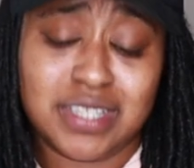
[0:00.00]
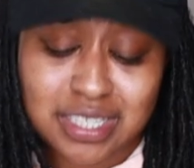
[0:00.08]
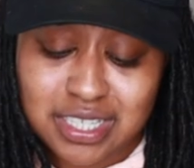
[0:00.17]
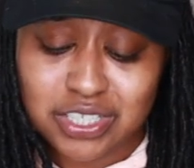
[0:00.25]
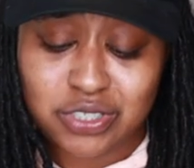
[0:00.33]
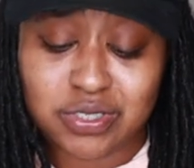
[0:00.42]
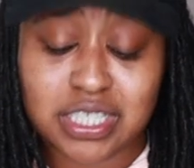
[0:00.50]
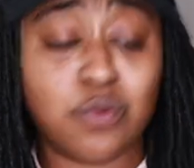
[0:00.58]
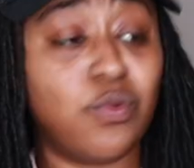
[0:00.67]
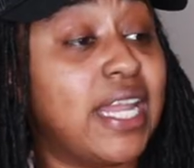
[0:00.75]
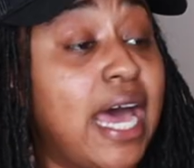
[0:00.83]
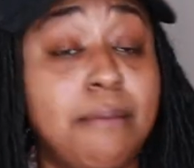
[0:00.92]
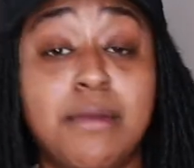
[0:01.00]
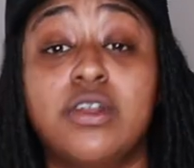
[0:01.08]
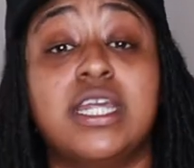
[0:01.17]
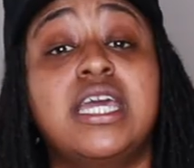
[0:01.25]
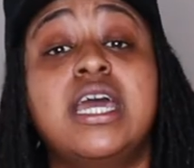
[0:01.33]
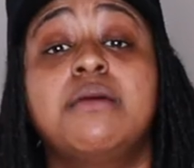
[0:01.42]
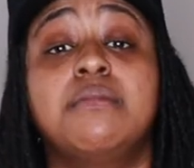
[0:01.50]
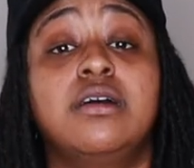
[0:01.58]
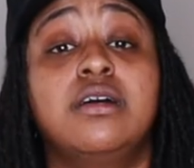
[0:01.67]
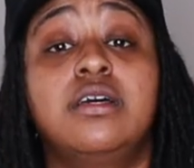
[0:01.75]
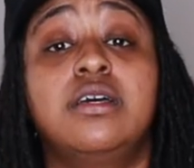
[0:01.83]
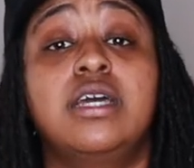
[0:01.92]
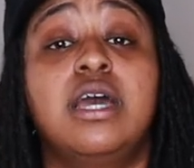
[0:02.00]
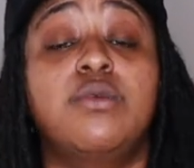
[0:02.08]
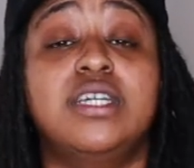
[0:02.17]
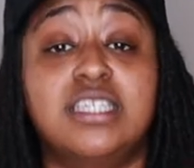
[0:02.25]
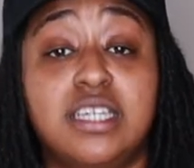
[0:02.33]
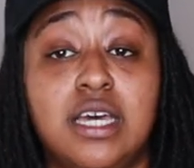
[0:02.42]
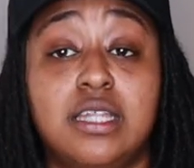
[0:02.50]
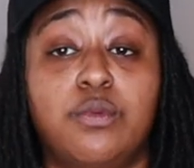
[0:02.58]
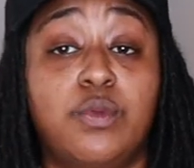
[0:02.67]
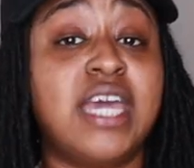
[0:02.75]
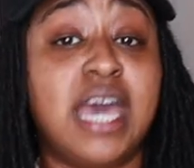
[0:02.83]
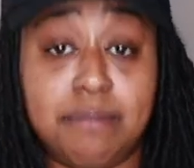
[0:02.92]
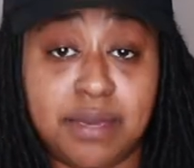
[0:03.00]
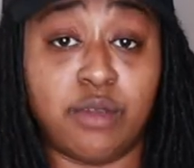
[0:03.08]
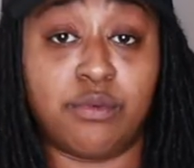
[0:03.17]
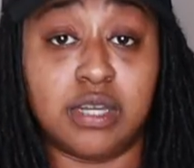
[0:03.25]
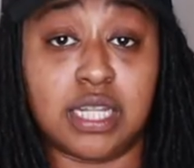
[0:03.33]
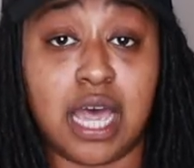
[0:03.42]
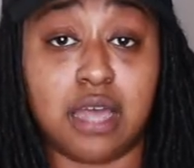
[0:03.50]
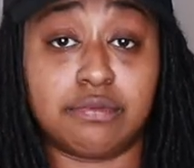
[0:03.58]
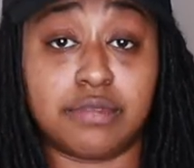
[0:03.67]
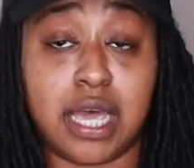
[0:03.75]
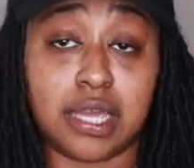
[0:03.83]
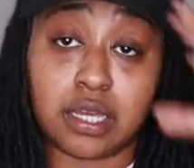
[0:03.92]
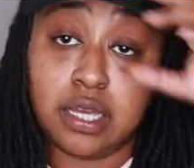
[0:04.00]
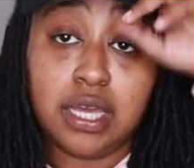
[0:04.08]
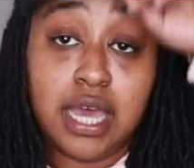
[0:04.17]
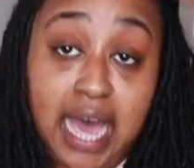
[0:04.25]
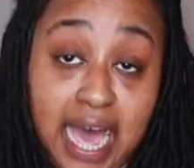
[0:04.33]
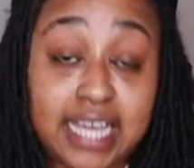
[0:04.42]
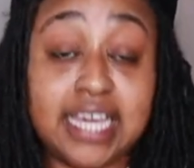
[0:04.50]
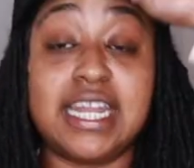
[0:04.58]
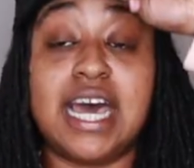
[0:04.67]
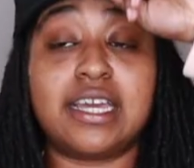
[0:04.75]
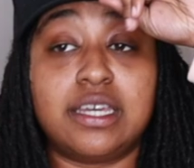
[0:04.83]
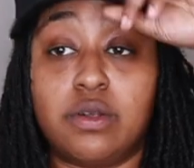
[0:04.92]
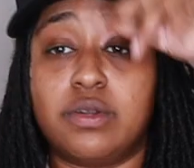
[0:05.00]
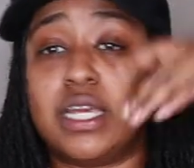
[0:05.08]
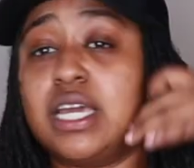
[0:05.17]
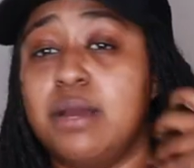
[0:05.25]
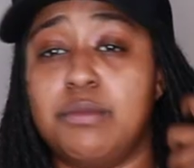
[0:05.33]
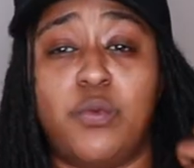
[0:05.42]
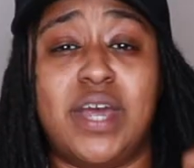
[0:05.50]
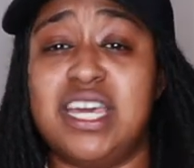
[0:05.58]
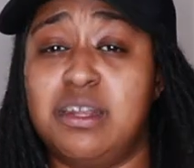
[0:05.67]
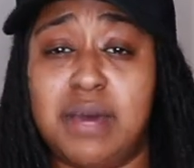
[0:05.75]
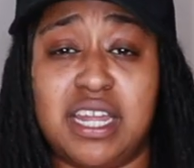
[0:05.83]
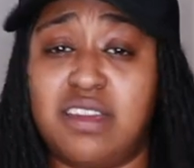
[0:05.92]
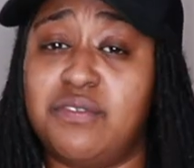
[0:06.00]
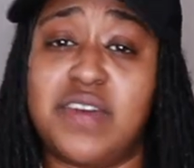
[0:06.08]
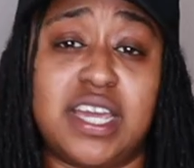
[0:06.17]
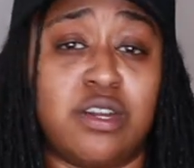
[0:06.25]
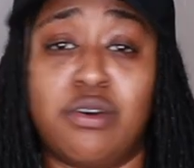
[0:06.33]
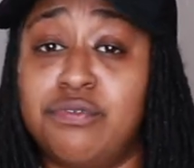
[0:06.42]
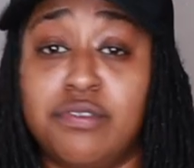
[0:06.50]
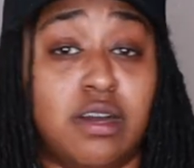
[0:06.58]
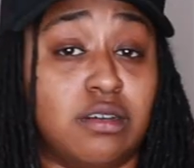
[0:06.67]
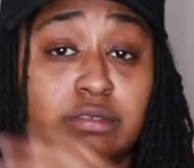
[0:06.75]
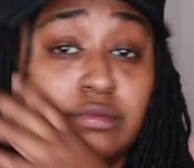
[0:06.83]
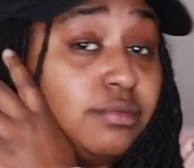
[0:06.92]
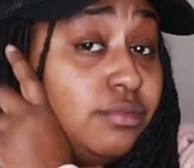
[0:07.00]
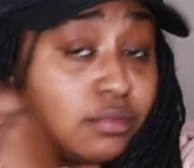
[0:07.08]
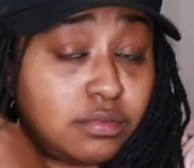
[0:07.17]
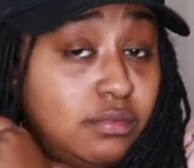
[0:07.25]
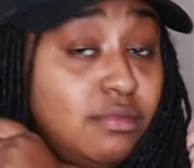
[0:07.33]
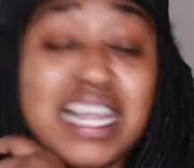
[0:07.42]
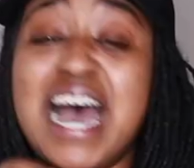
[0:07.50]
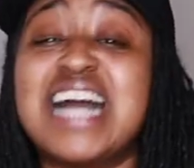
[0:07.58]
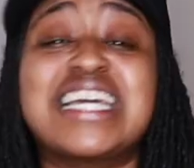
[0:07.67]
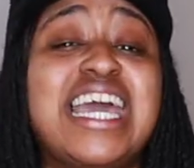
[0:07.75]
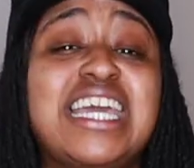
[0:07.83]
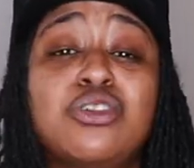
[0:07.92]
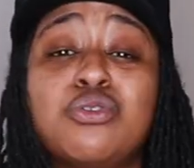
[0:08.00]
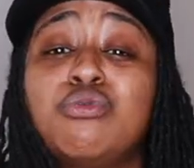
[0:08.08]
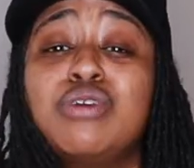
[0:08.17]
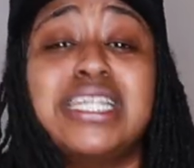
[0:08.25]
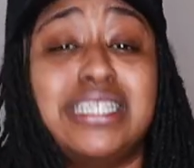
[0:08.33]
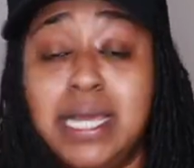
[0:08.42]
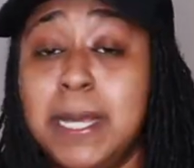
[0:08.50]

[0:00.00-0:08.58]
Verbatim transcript: Just cause you when I'm on the camera and we together, we happy in real life. Like I cannot get on the camera with anybody and fake no funk. I can't do it.